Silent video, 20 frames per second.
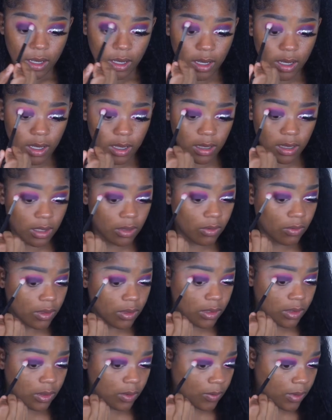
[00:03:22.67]
and then you
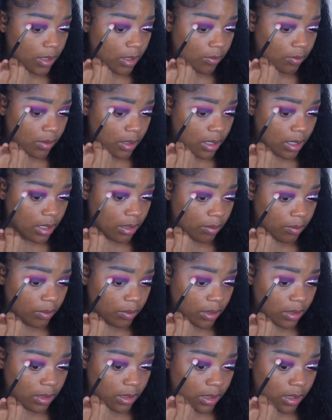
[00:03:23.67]
can do whatever kind of
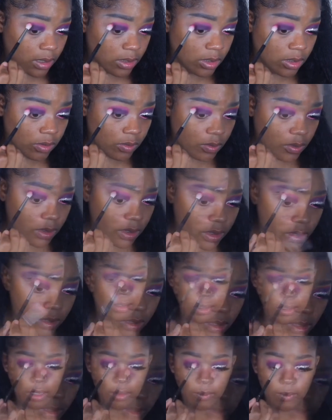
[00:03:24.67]
blending that you want.
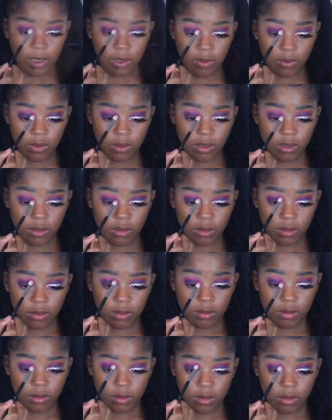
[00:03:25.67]
So I'm not going to
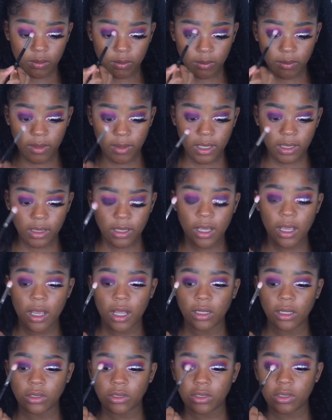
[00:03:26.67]
make the
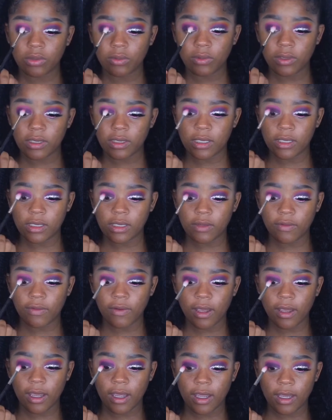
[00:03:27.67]
color too
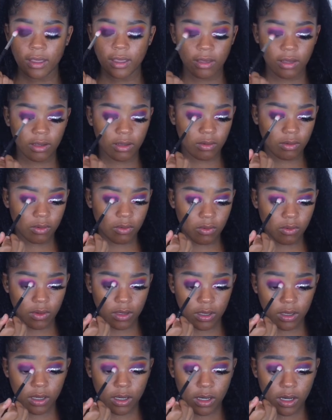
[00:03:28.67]
intensified in the
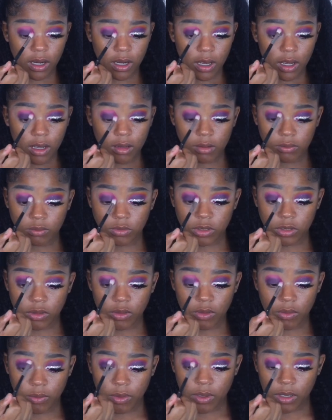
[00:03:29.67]
corner. I'm just
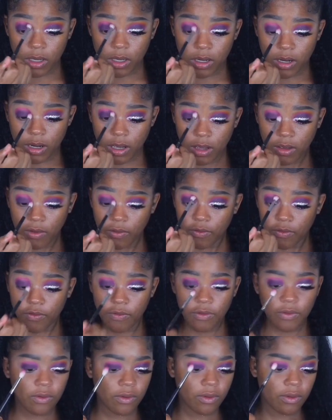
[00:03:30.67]
going to put
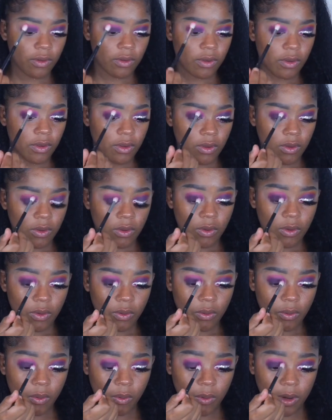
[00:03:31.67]
enough
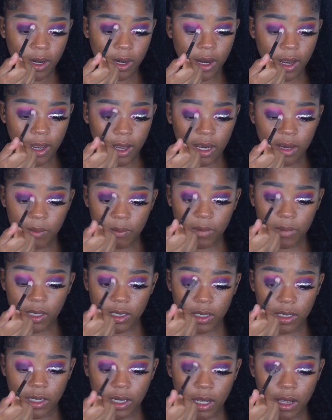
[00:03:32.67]
where I can
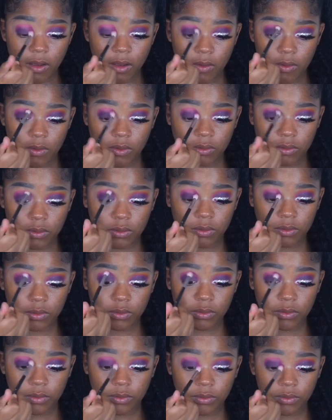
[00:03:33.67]
blend it out. I'm
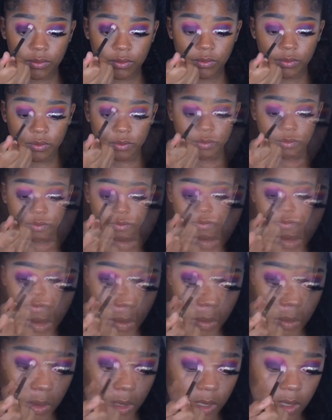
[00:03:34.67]
just going to
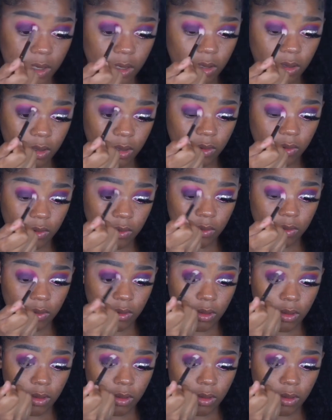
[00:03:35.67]
blend a little.